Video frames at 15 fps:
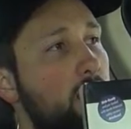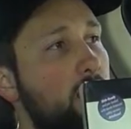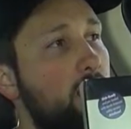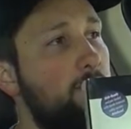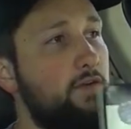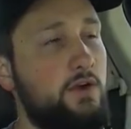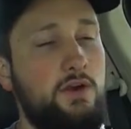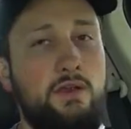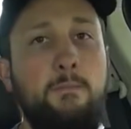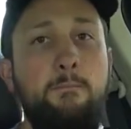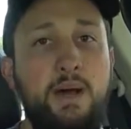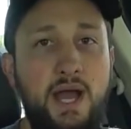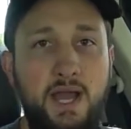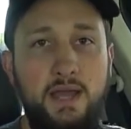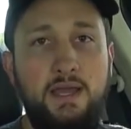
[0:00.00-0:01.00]
If you're going
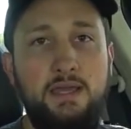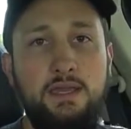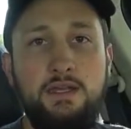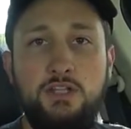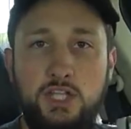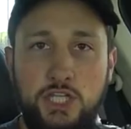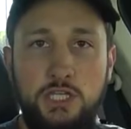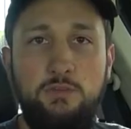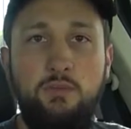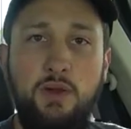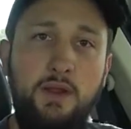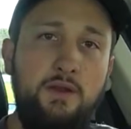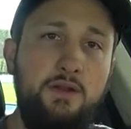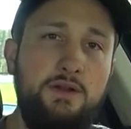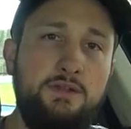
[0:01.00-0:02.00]
to buy a cheap
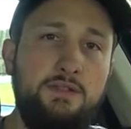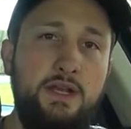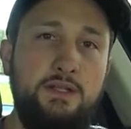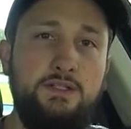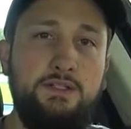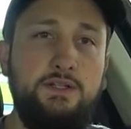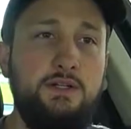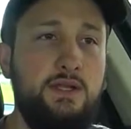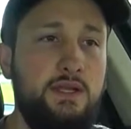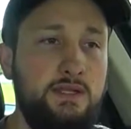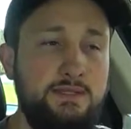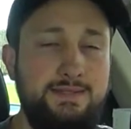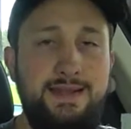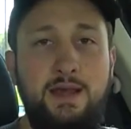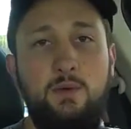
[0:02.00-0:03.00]
radar detector, it
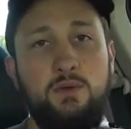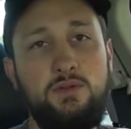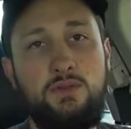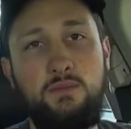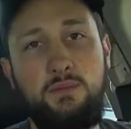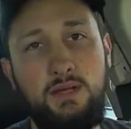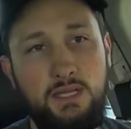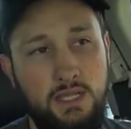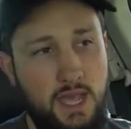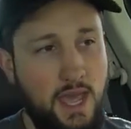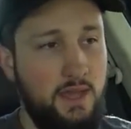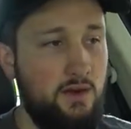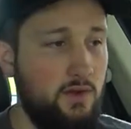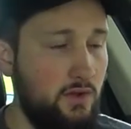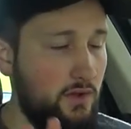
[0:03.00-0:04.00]
is not worth the money
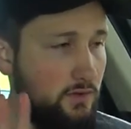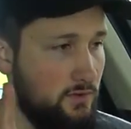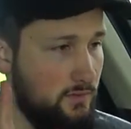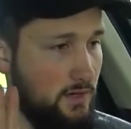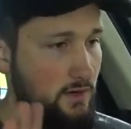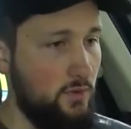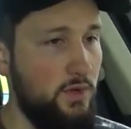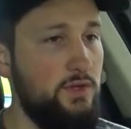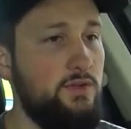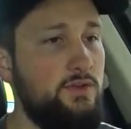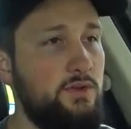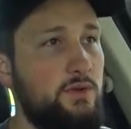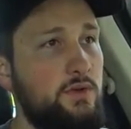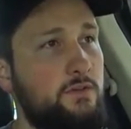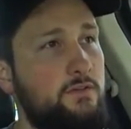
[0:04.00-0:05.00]
at all, no matter what you
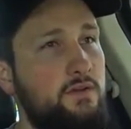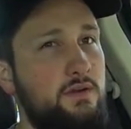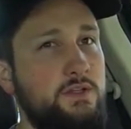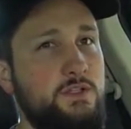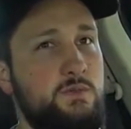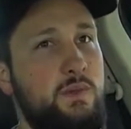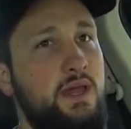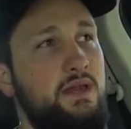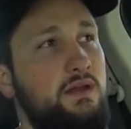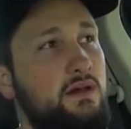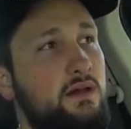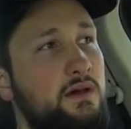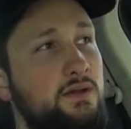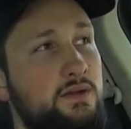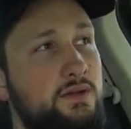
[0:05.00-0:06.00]
do. If you're going to spend
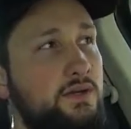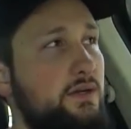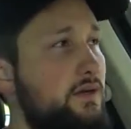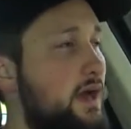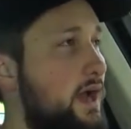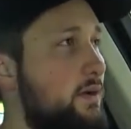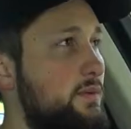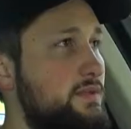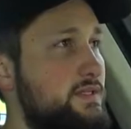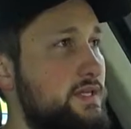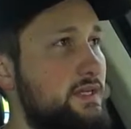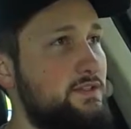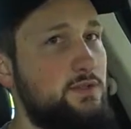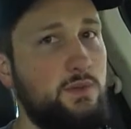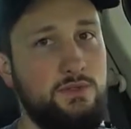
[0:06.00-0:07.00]
under, I would
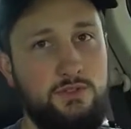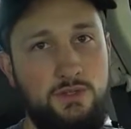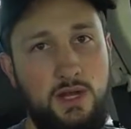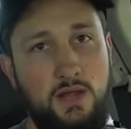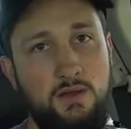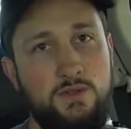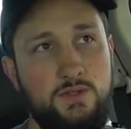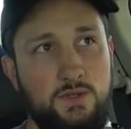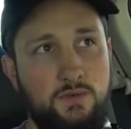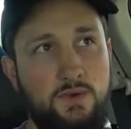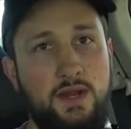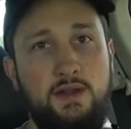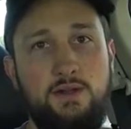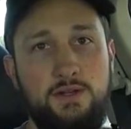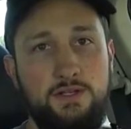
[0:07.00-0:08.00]
say, $200 on a
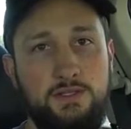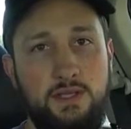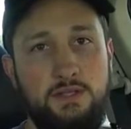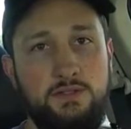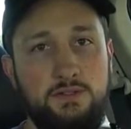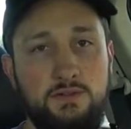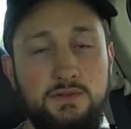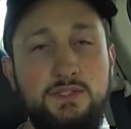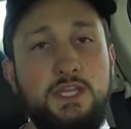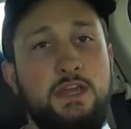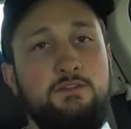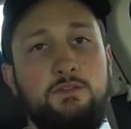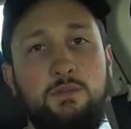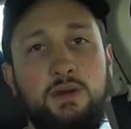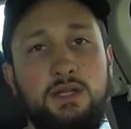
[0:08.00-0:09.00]
radar detector,
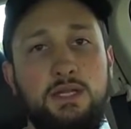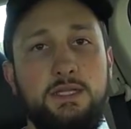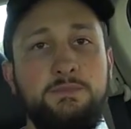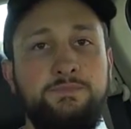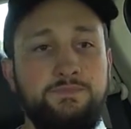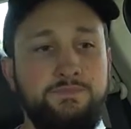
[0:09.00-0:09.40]
save your money.